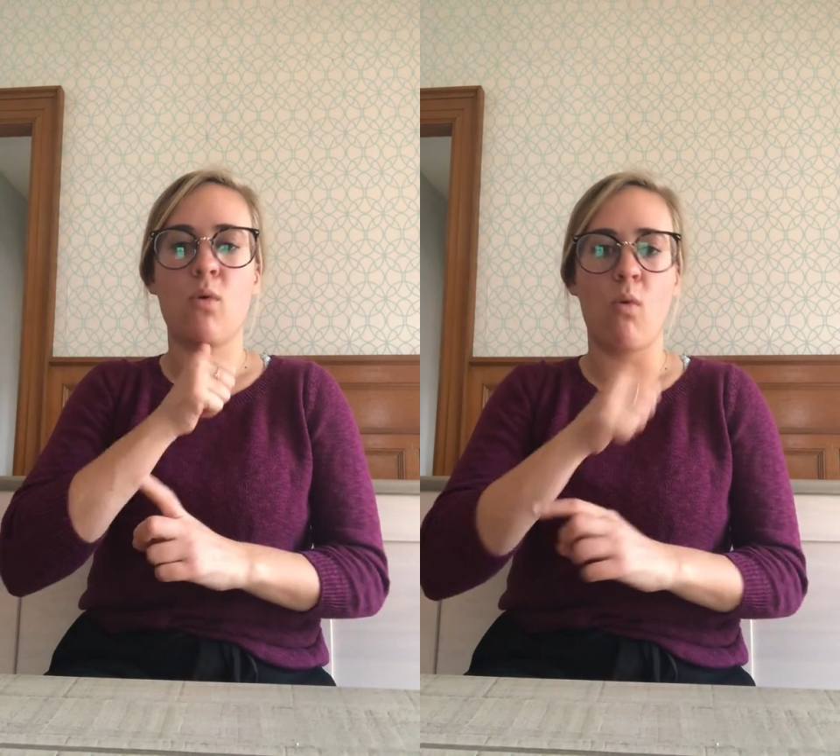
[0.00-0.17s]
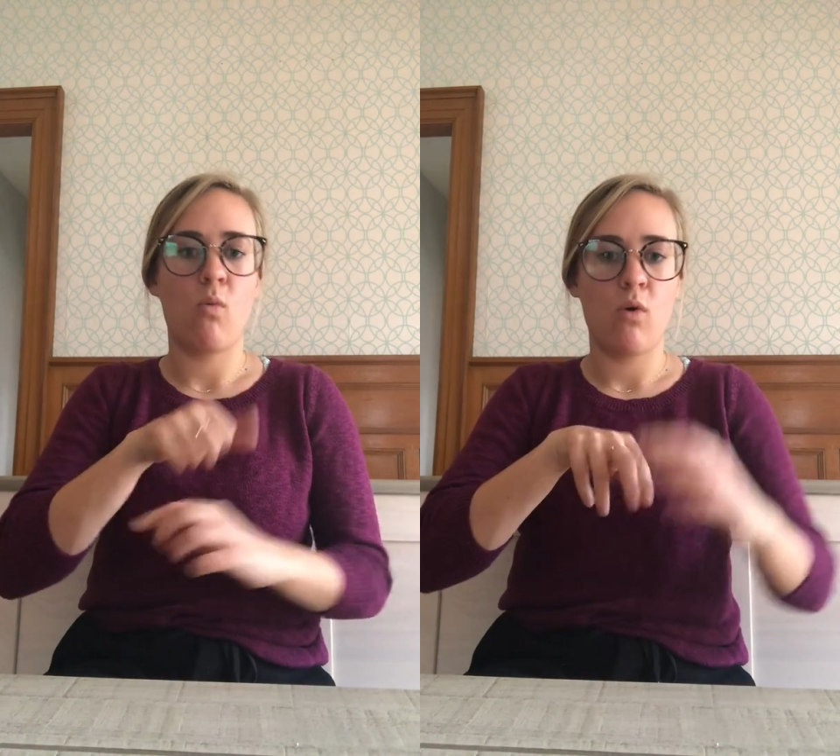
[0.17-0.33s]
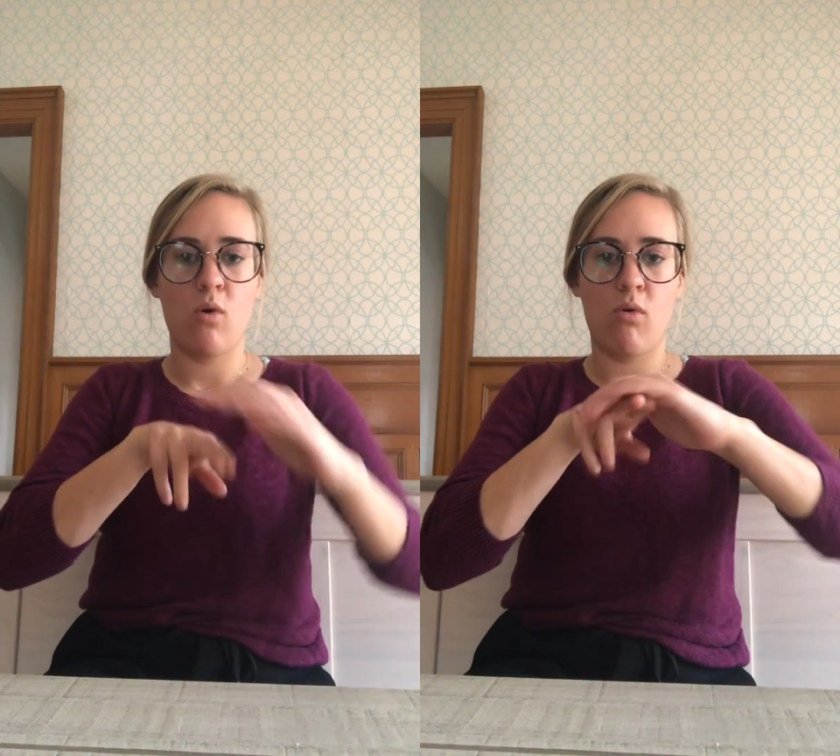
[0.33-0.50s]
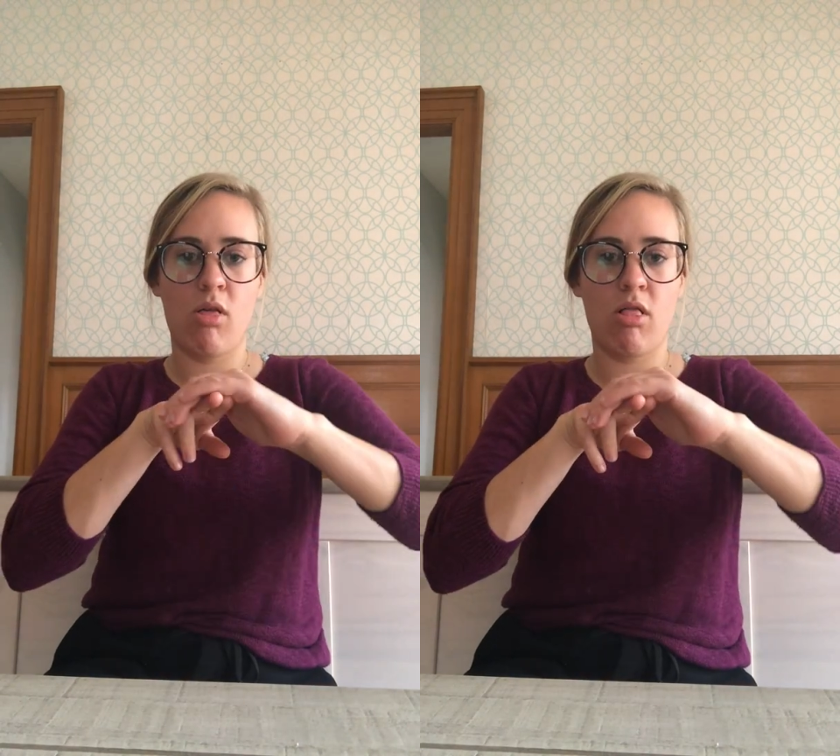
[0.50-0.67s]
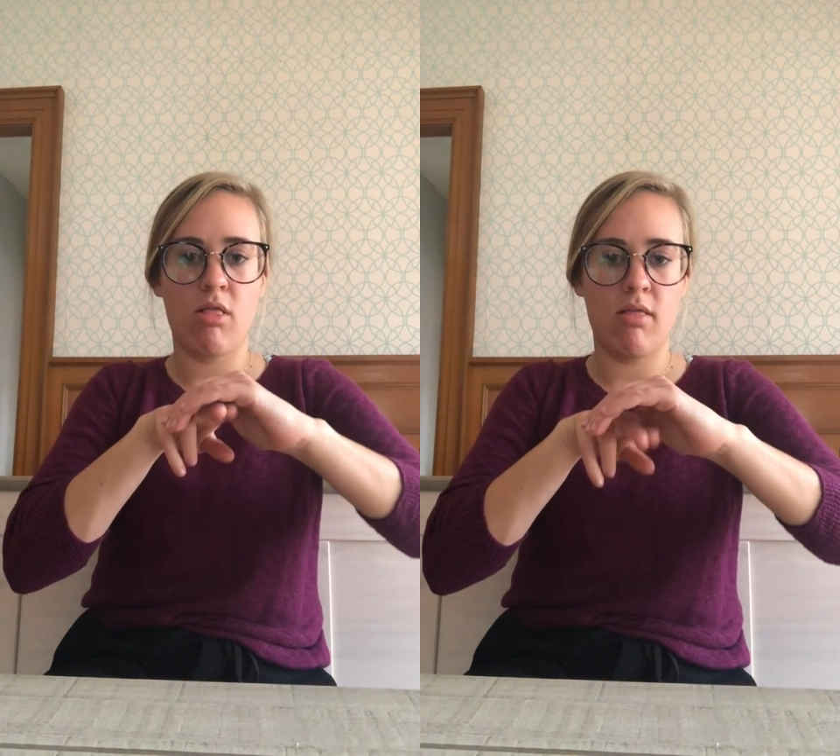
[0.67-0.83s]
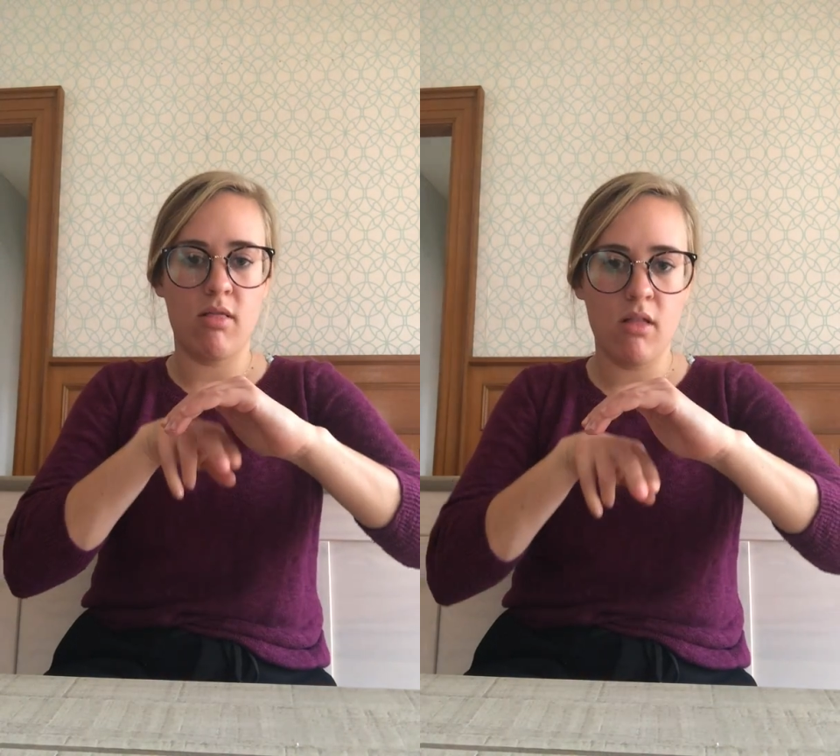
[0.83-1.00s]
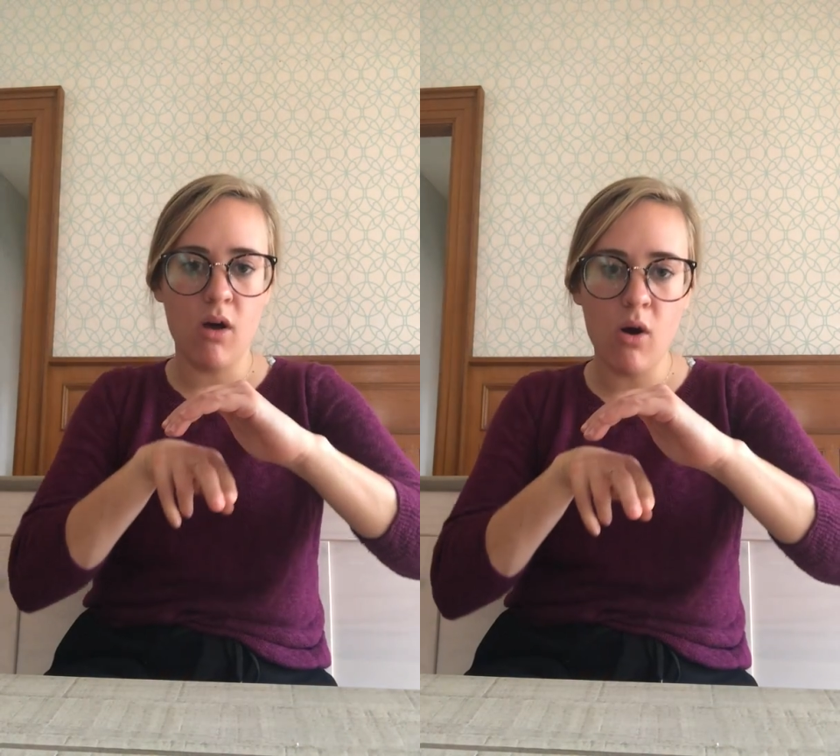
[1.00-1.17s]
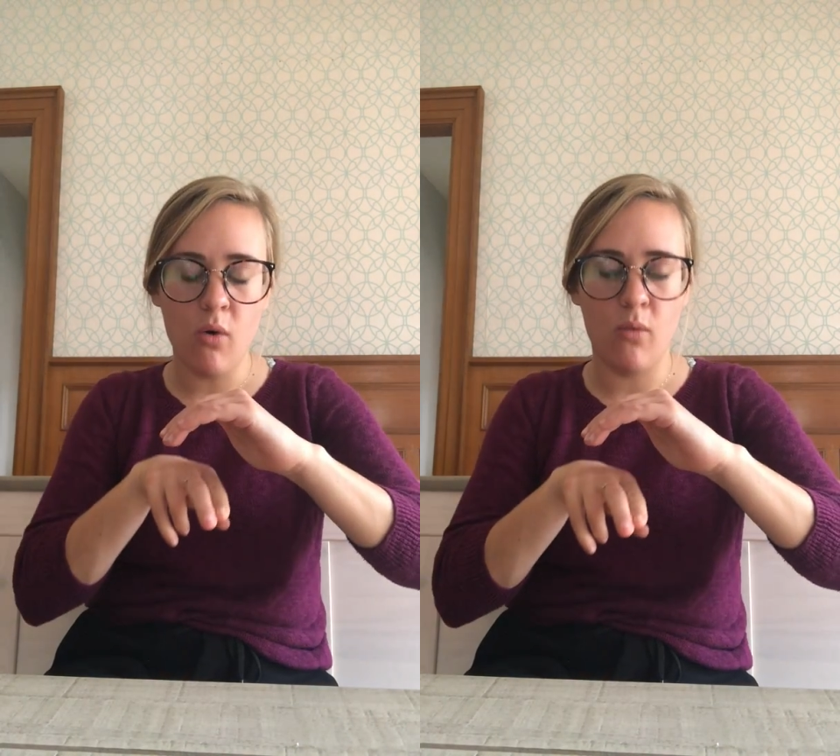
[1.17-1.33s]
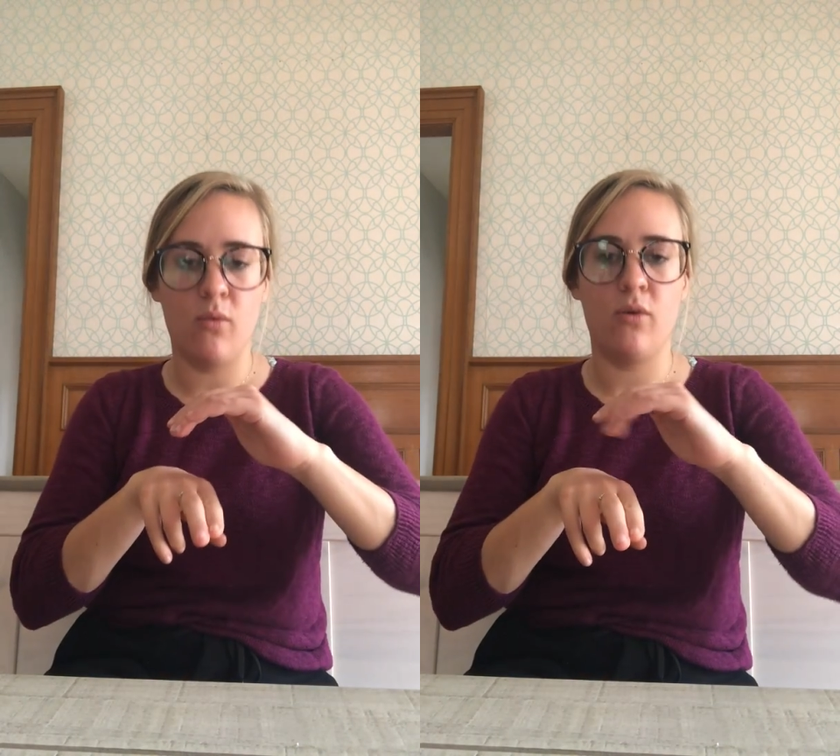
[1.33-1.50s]
and that's the
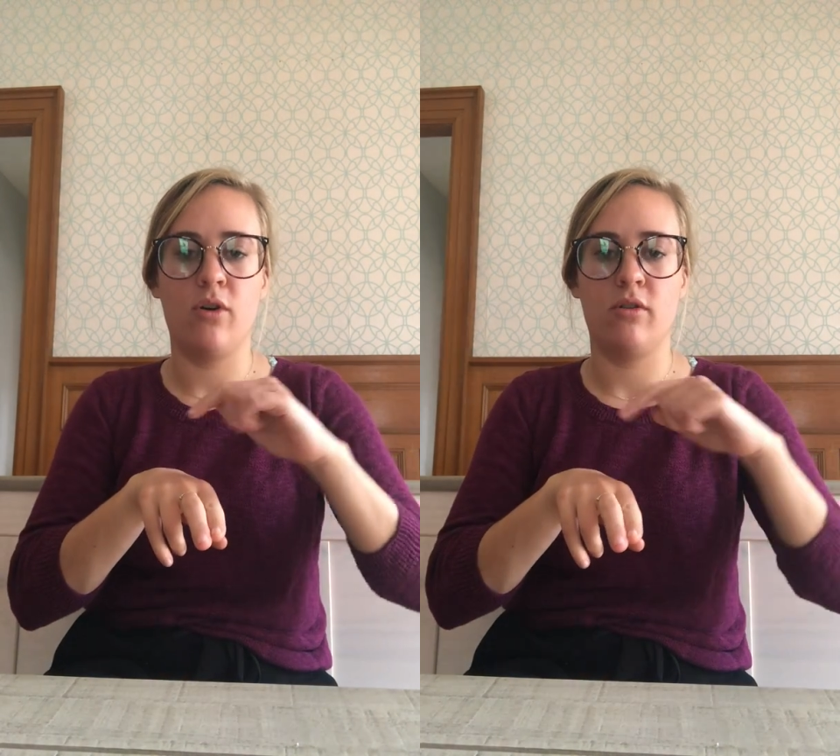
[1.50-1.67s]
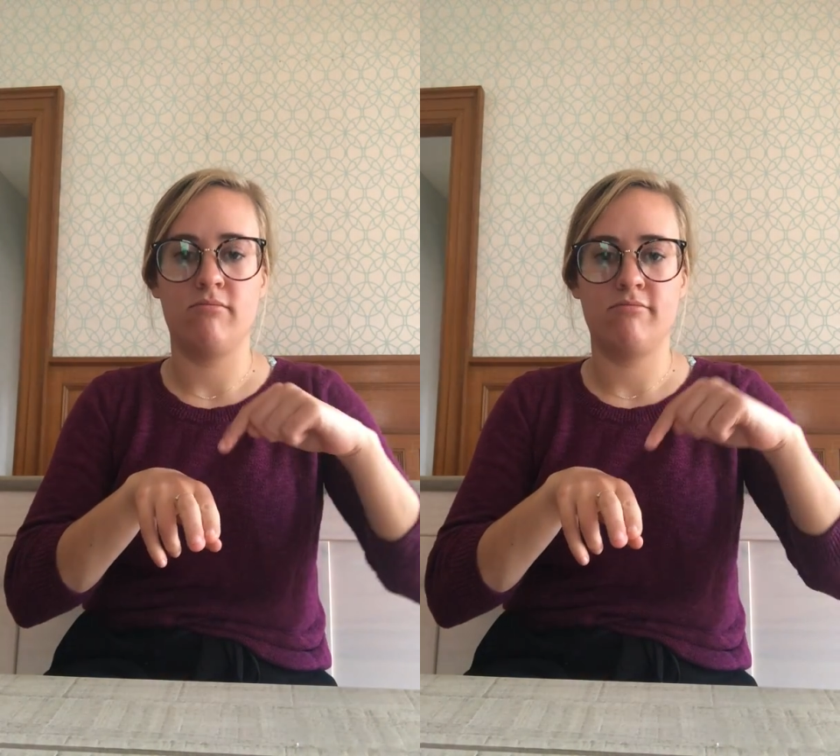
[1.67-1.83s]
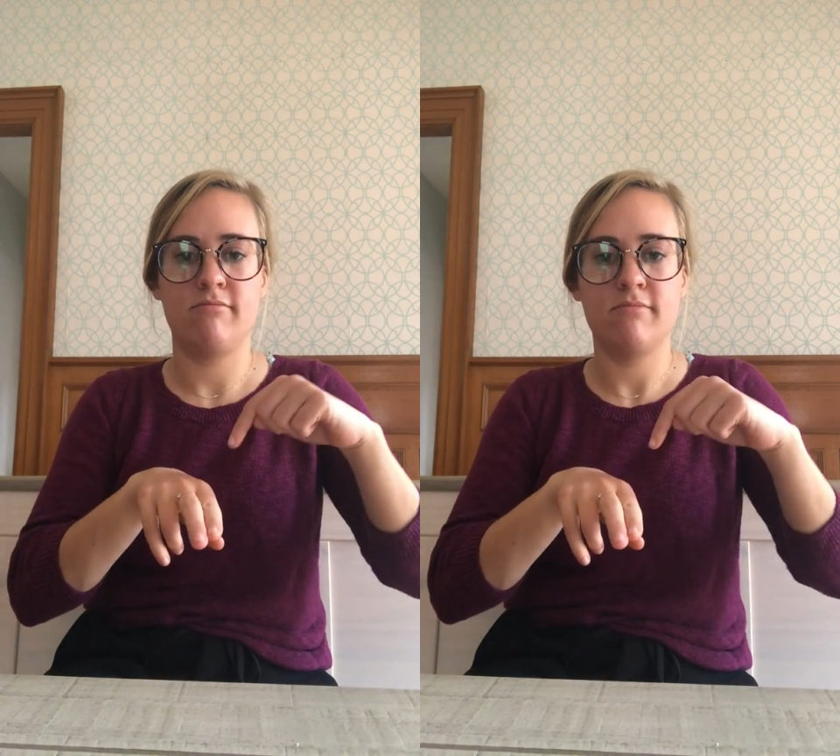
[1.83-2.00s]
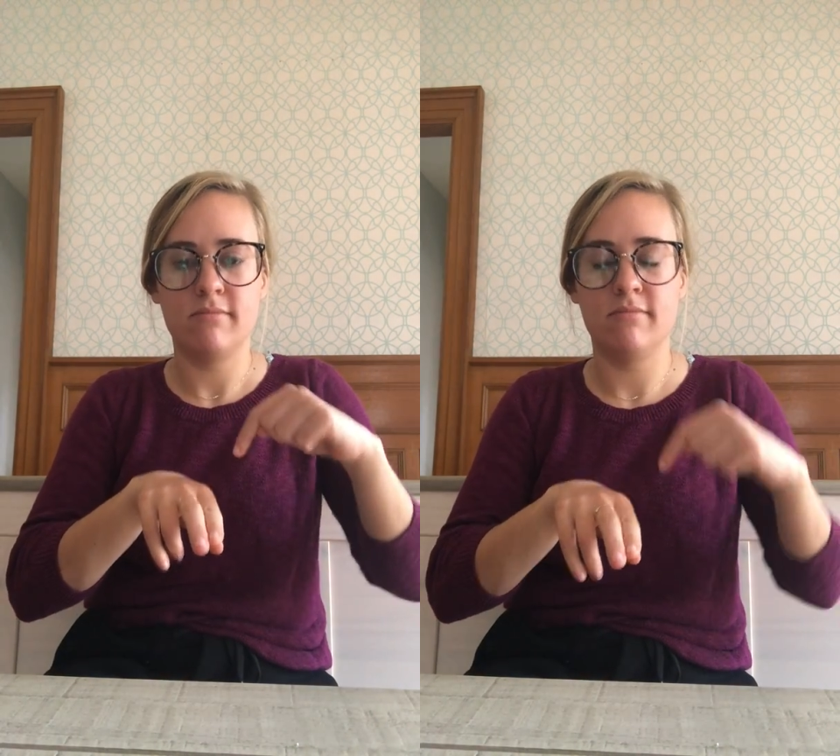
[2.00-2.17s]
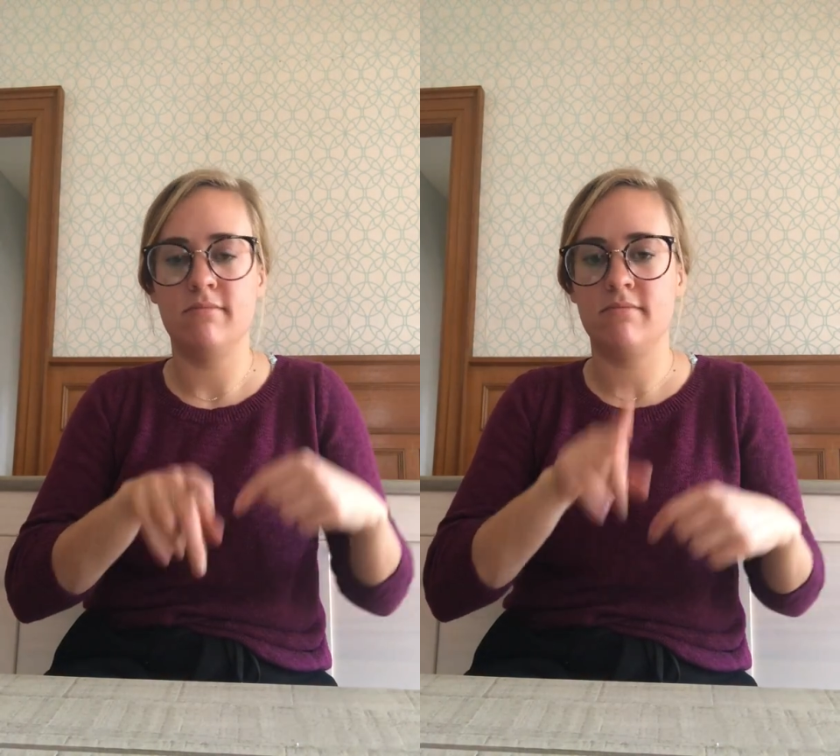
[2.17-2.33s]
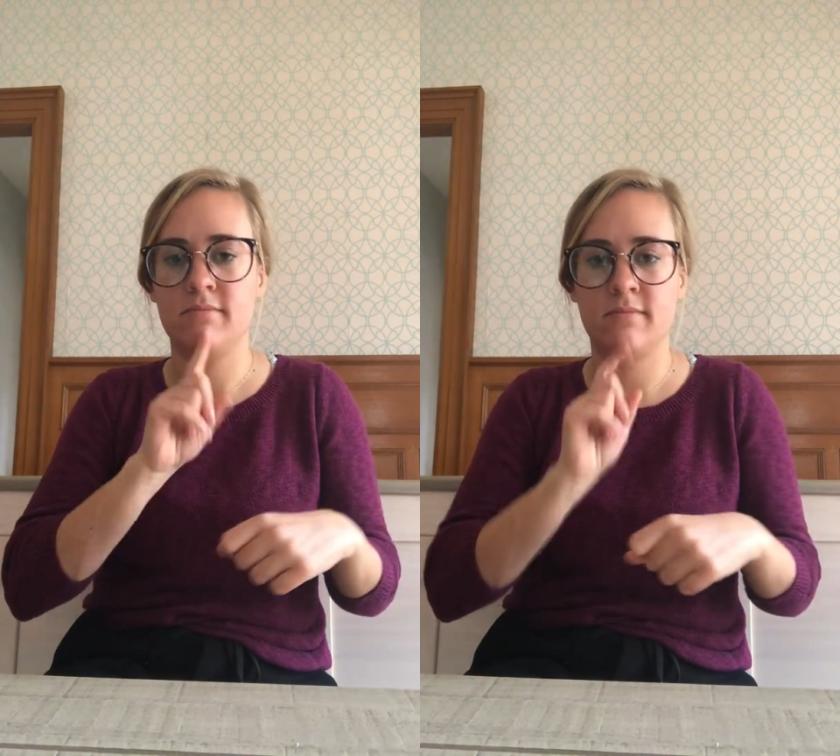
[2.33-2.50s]
primary pathologic event,